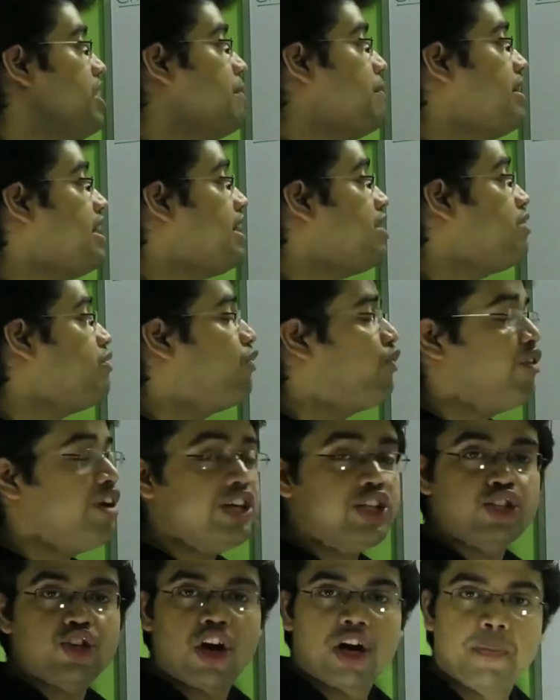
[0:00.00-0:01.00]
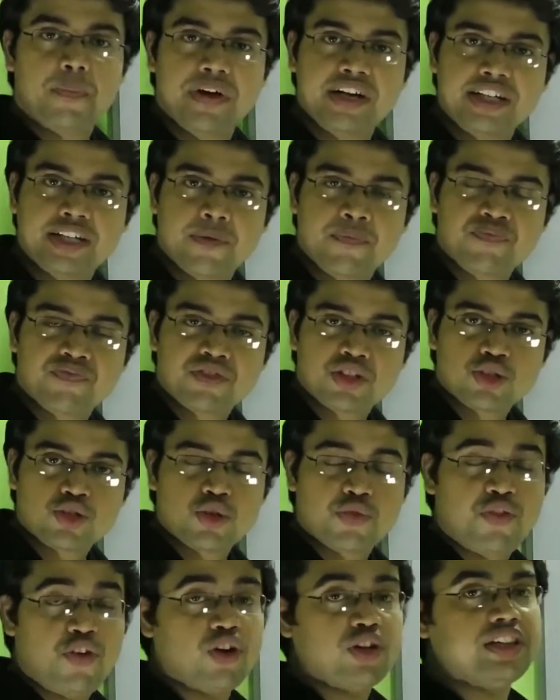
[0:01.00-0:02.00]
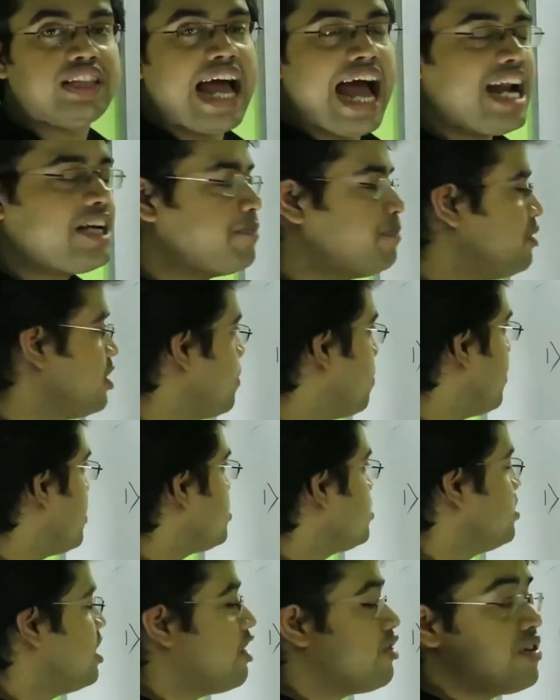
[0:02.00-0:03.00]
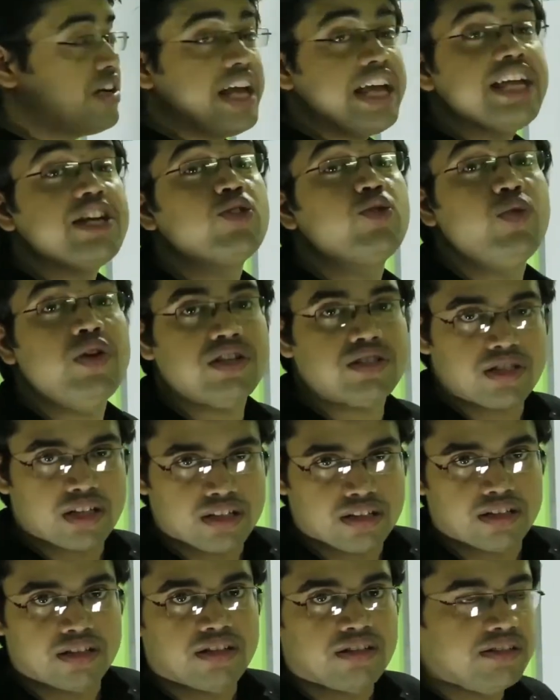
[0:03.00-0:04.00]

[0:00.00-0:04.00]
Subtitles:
will be in which orbit? So for that purpose there is an equation